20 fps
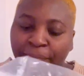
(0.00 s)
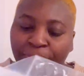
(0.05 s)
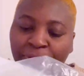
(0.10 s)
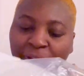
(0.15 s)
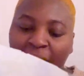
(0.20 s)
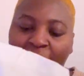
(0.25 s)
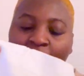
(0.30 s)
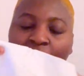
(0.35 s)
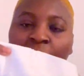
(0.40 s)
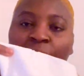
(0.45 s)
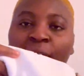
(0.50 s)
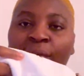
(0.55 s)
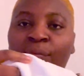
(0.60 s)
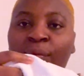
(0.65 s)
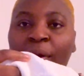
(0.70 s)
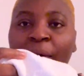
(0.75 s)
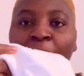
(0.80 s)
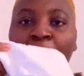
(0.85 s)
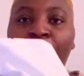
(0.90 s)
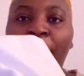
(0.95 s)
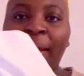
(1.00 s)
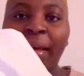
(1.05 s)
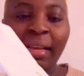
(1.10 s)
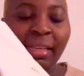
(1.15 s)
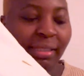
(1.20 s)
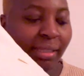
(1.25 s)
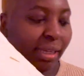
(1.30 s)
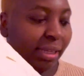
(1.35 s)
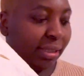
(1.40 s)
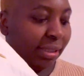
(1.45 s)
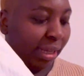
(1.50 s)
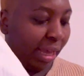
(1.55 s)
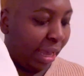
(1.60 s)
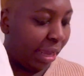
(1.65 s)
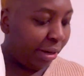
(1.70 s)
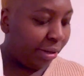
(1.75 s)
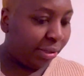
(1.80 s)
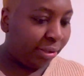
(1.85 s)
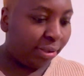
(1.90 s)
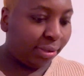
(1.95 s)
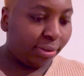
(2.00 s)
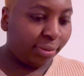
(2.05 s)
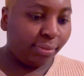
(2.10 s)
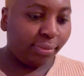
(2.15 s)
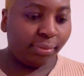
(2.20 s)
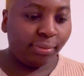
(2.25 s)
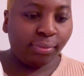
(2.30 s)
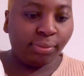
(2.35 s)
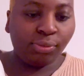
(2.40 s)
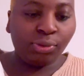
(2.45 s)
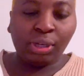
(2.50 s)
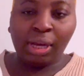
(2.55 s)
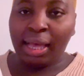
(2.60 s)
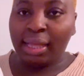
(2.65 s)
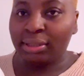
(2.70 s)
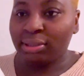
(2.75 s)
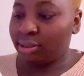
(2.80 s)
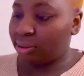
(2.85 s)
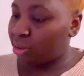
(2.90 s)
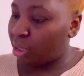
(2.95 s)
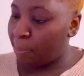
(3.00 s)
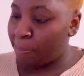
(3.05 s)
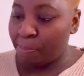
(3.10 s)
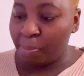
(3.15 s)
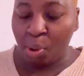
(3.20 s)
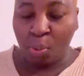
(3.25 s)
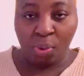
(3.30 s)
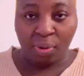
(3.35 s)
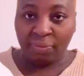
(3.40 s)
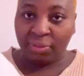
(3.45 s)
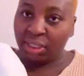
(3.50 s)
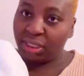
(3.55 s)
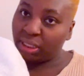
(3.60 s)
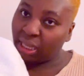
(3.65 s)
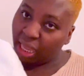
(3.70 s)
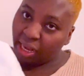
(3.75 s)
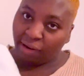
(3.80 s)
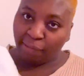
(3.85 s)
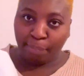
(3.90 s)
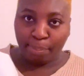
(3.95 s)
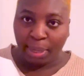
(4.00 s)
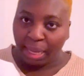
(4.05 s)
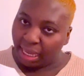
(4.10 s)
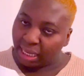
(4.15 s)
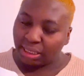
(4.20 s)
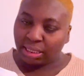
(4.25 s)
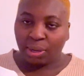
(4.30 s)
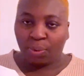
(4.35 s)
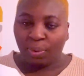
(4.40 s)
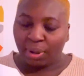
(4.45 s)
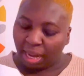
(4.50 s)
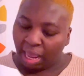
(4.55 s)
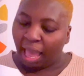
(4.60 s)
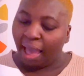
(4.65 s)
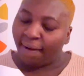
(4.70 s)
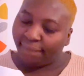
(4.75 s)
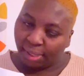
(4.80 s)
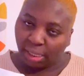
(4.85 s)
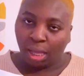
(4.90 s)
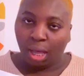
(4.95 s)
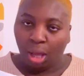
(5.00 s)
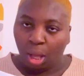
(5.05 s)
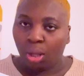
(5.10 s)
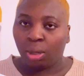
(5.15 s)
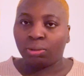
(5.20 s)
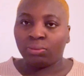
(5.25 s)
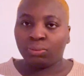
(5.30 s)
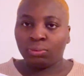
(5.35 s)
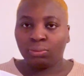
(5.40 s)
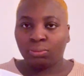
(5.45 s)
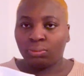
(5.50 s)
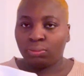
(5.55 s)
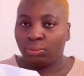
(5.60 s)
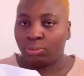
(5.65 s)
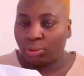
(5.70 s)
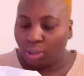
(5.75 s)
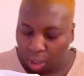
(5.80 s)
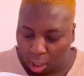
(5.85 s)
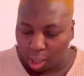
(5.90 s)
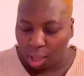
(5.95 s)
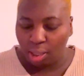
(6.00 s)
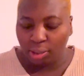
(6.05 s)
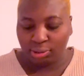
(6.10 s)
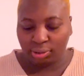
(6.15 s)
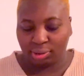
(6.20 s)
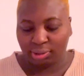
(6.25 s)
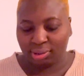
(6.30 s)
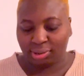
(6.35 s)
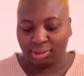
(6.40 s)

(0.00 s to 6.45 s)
I love wearing blazers, and you can't stop me with this kind of blazer. When I have it on, you can't.